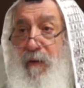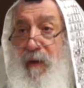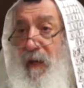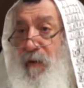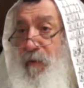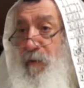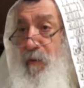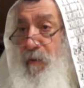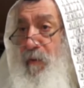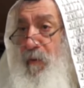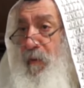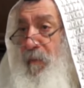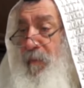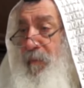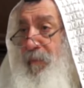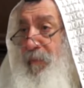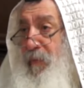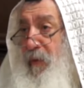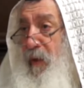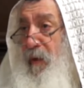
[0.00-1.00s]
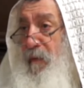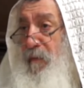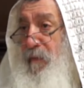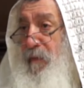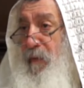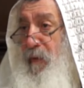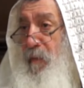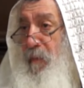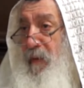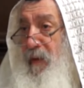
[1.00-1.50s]
As you know,
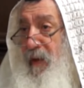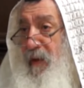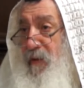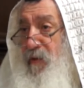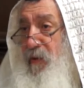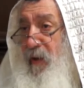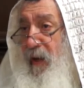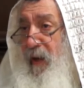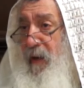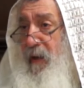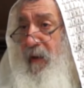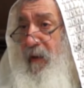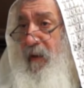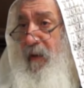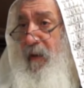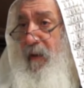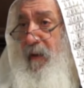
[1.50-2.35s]
from Israel,